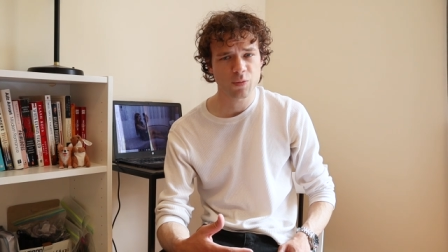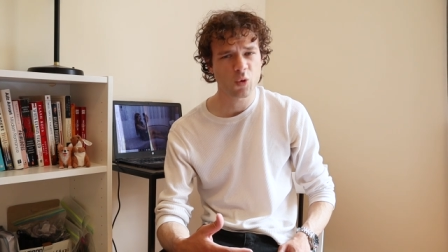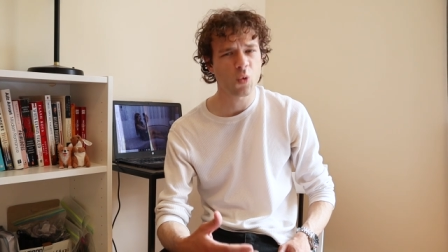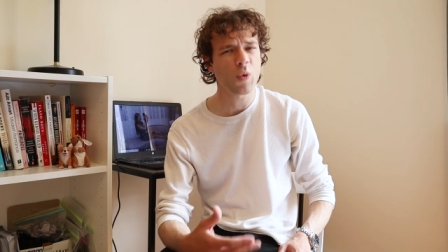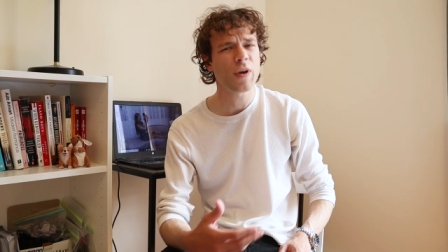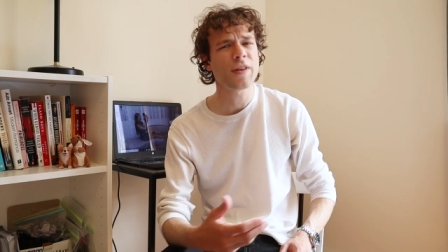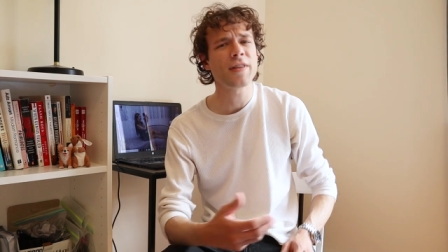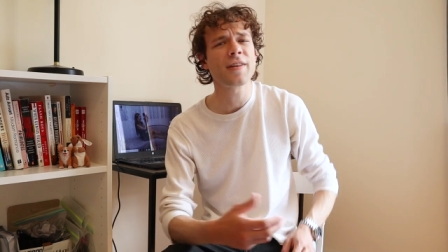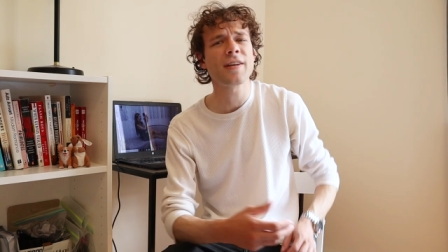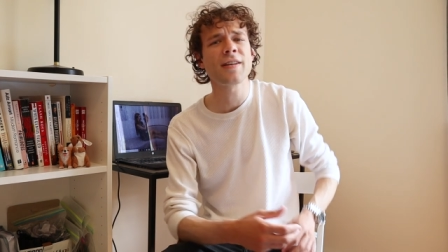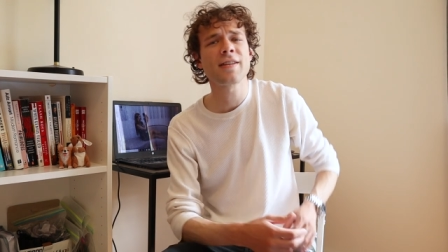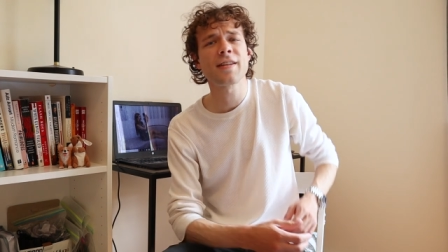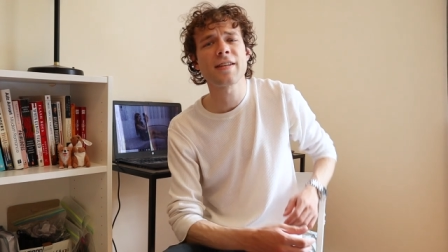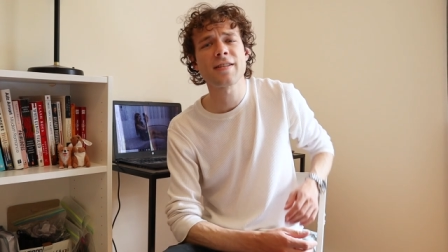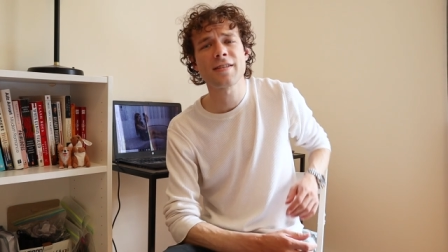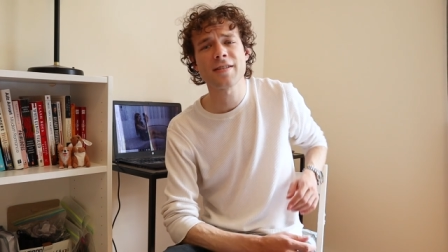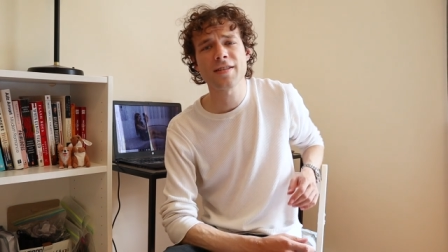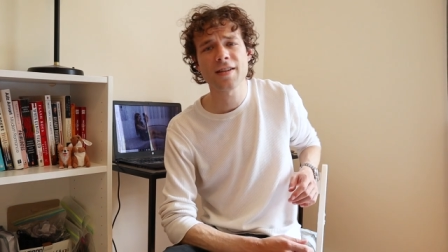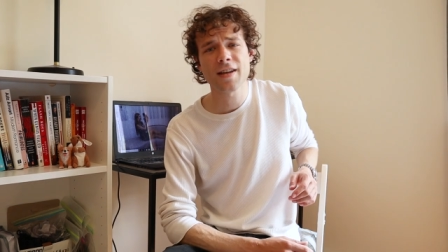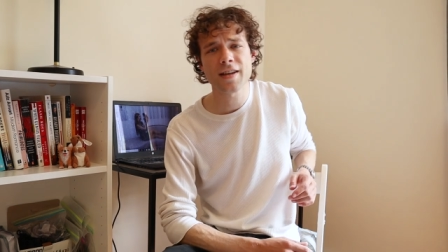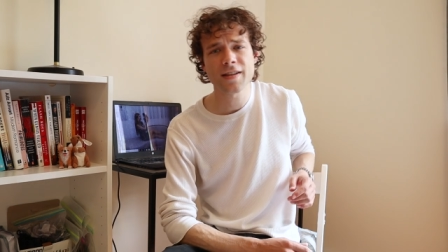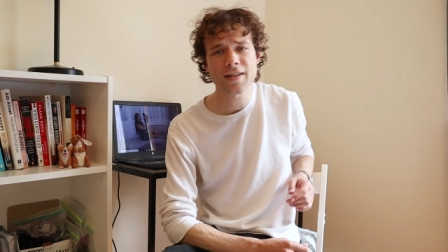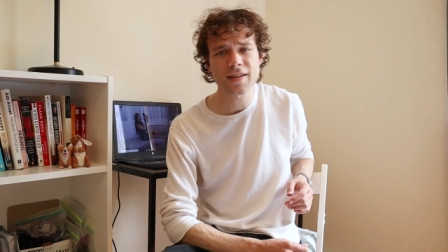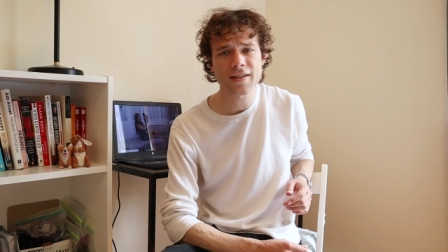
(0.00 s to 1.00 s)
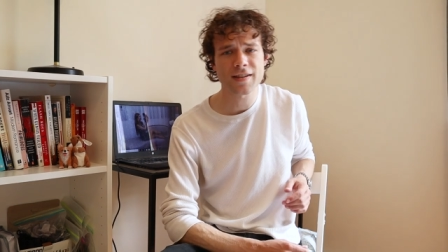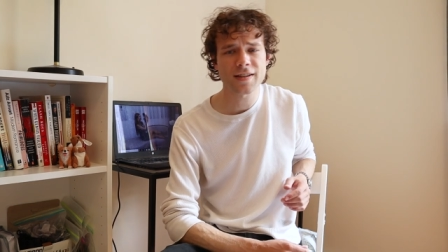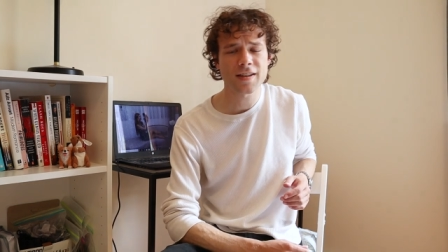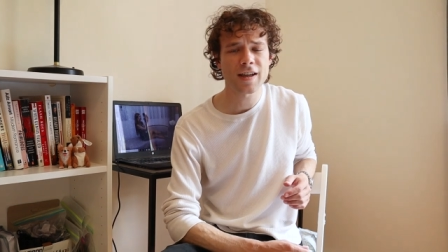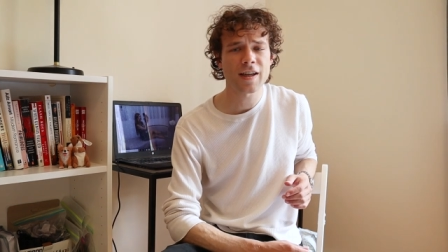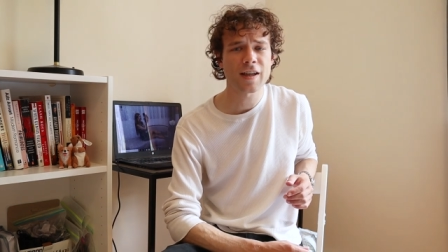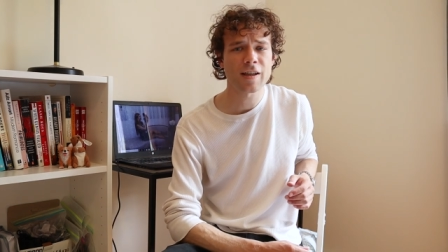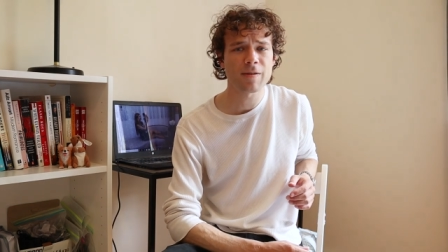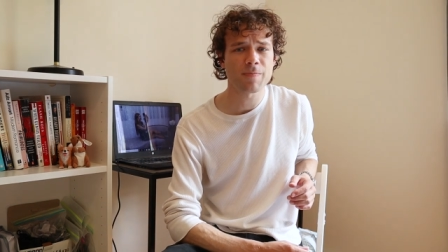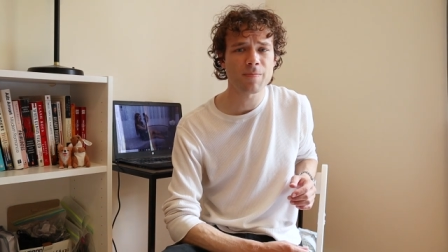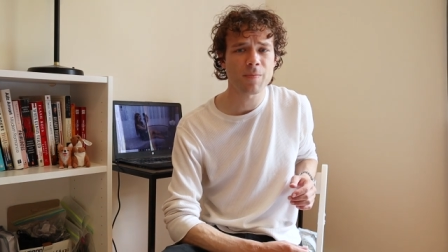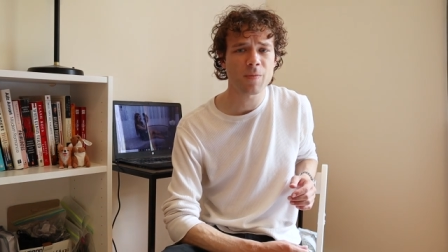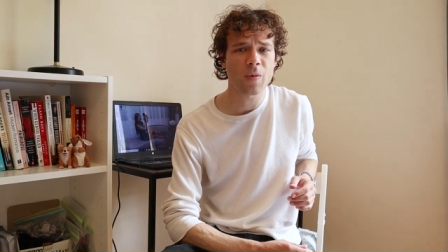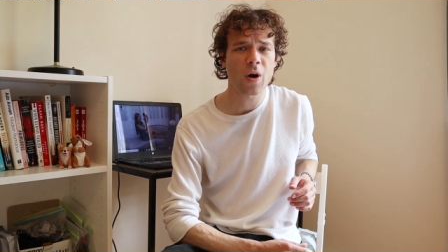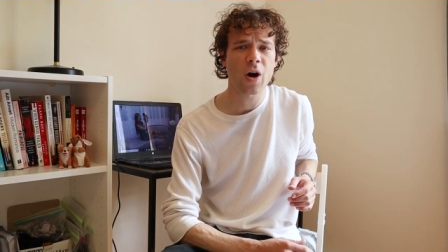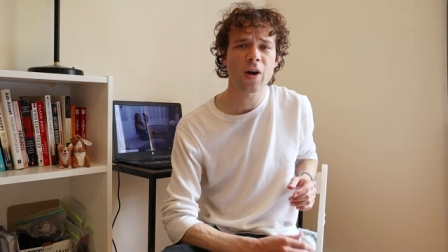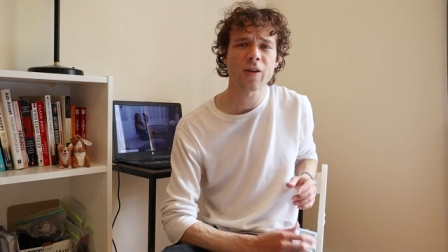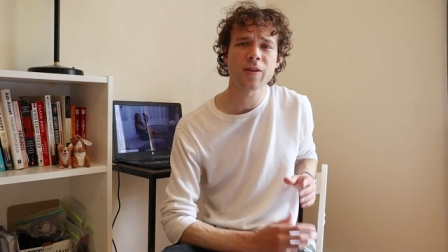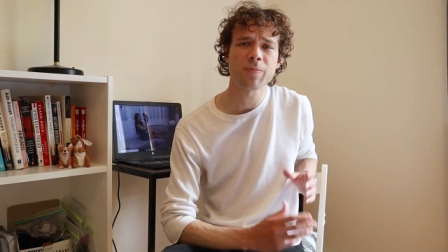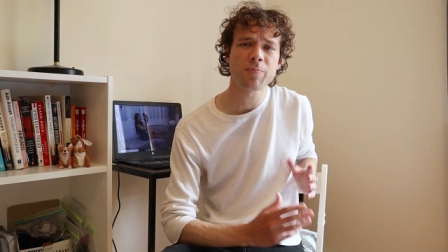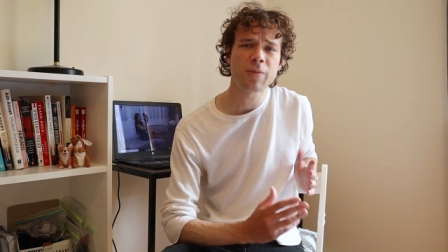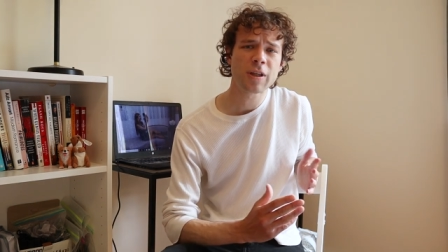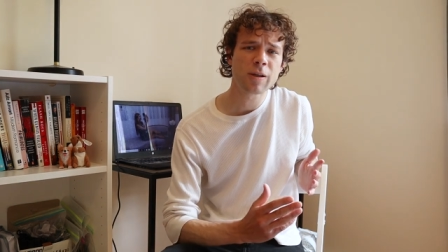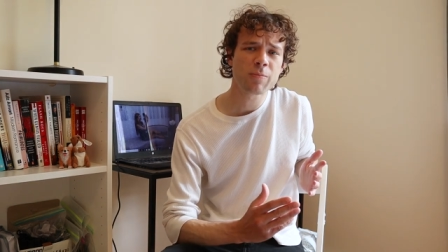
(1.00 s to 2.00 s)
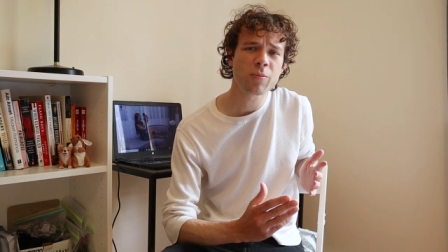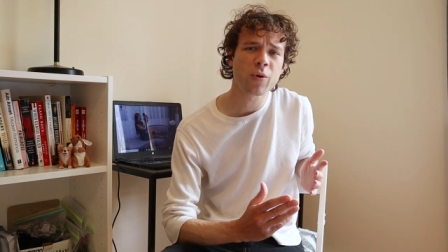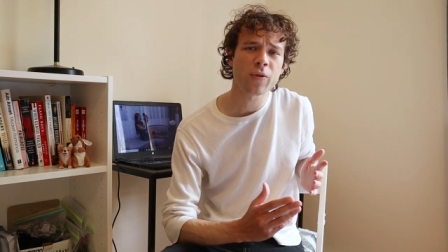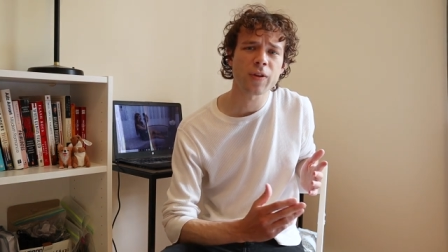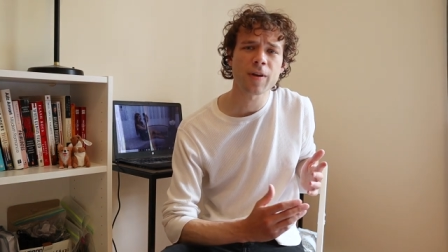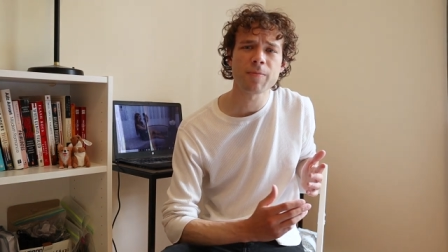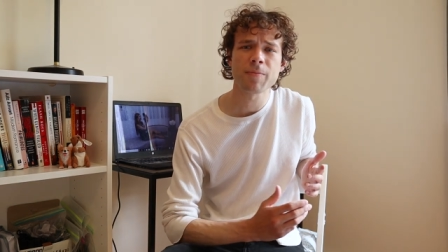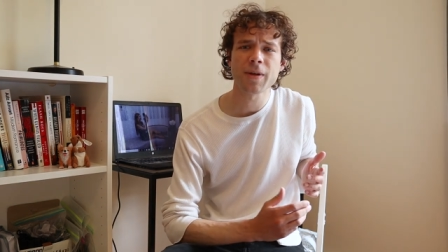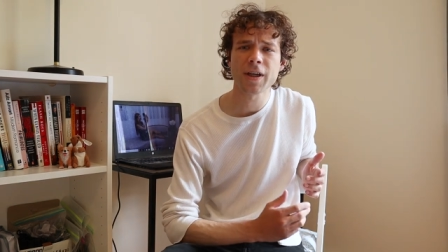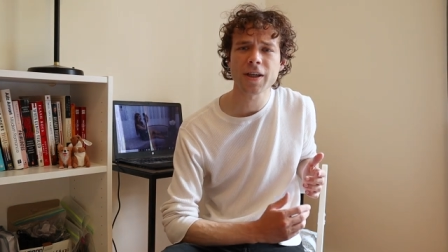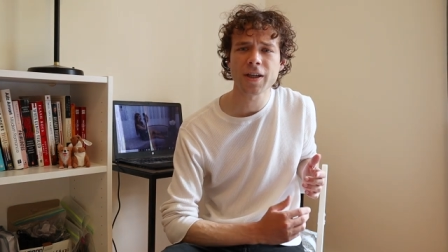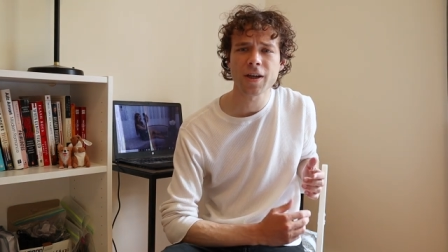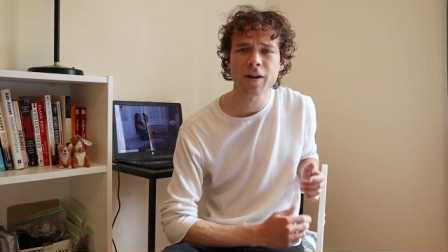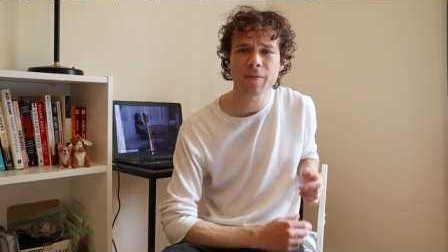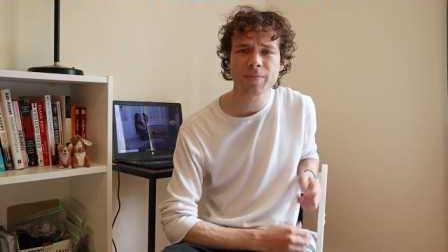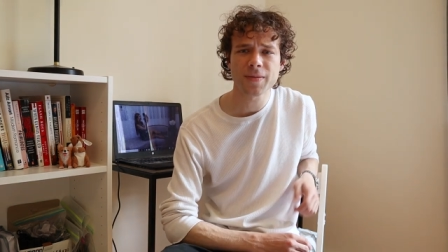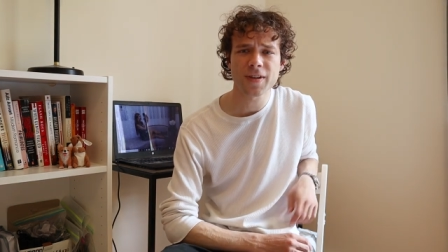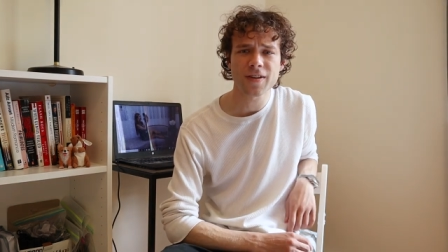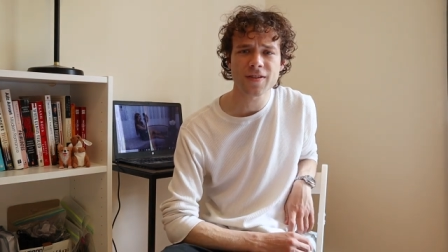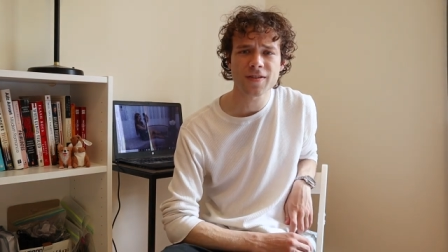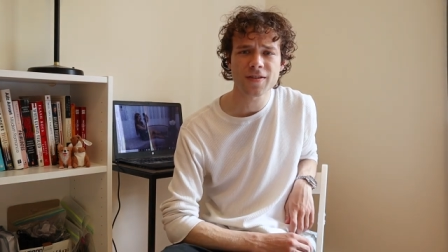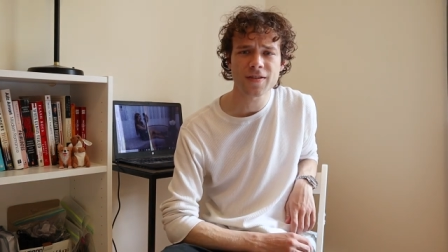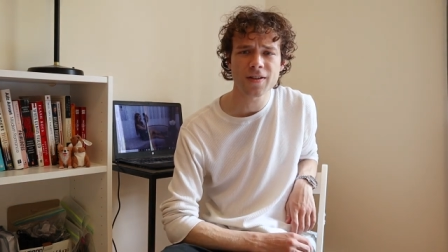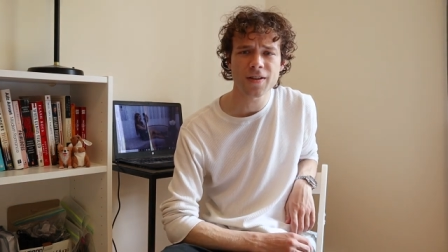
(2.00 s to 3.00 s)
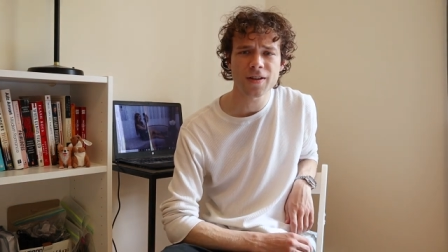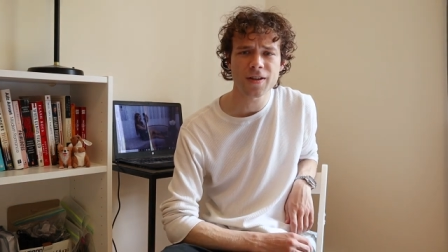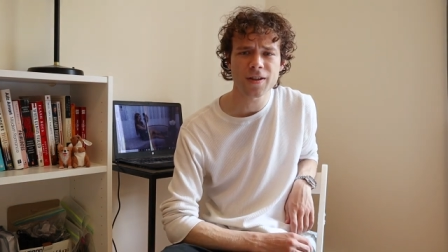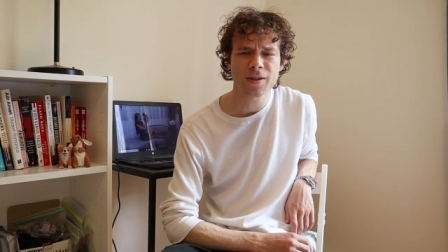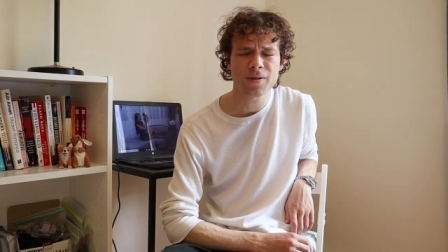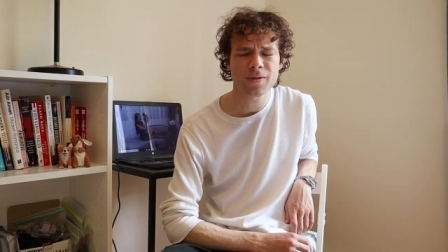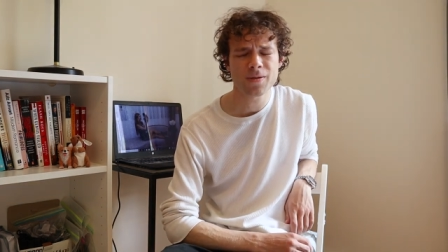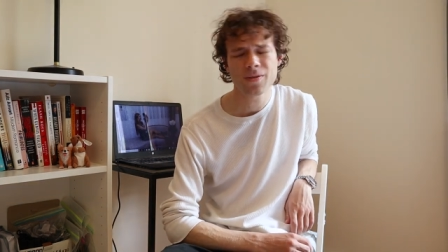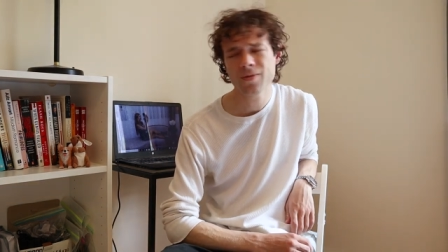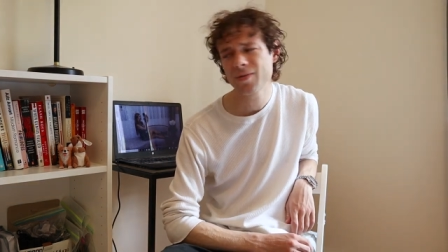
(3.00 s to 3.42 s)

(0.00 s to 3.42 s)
but one thing that stayed the same are the people that make up this city.